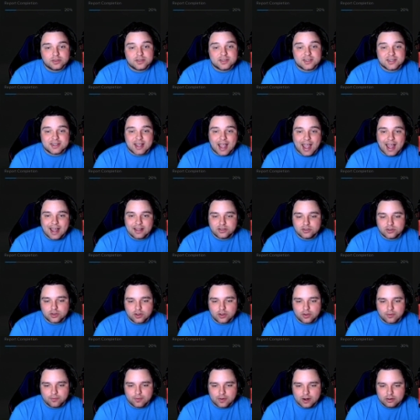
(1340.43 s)
Stats
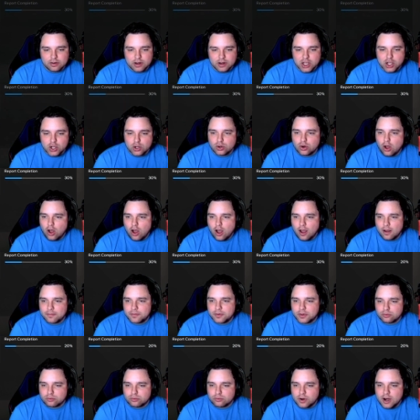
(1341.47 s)
look very good off
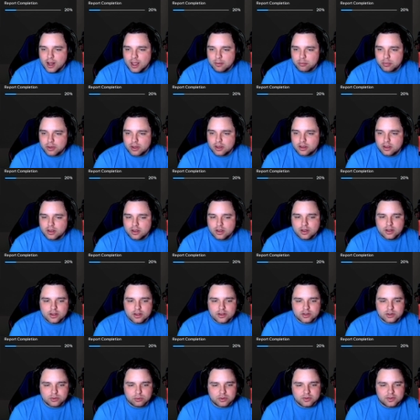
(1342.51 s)
the rip.
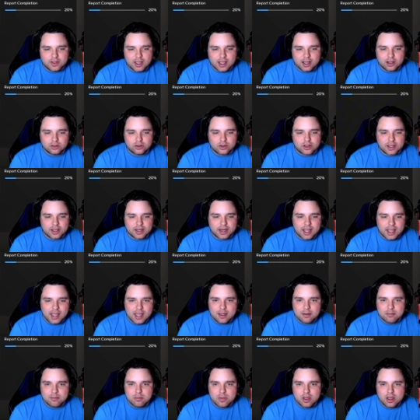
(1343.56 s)
So we'll take a look at
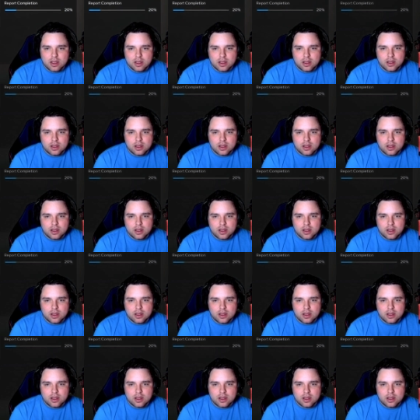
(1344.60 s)
him.